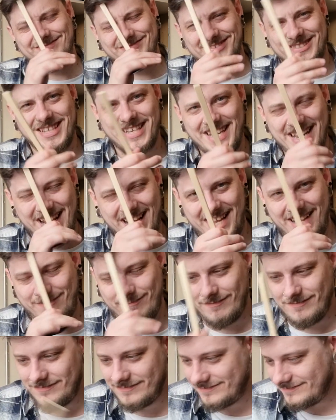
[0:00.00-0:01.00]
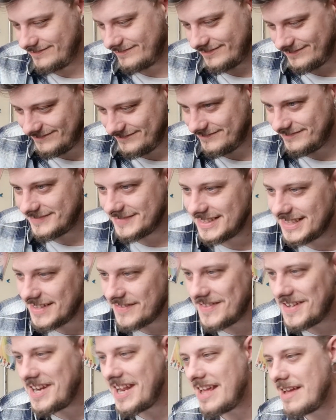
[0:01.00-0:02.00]
The name
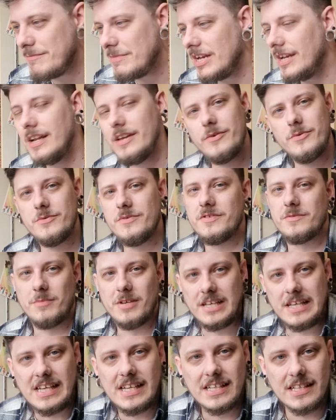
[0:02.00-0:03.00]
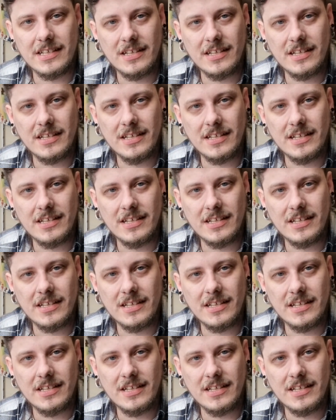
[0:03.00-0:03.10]
eludes me,